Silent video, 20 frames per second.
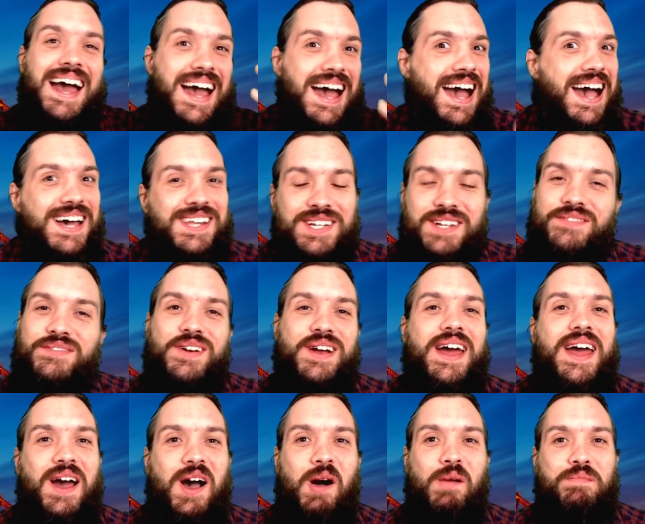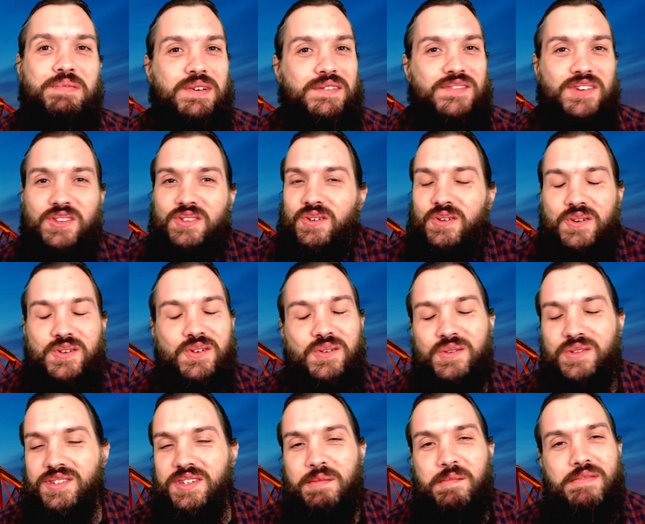Ask for help. If you don't know
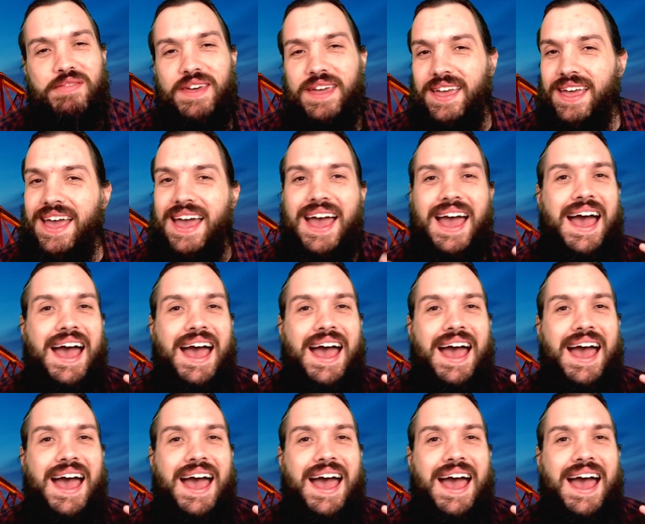something,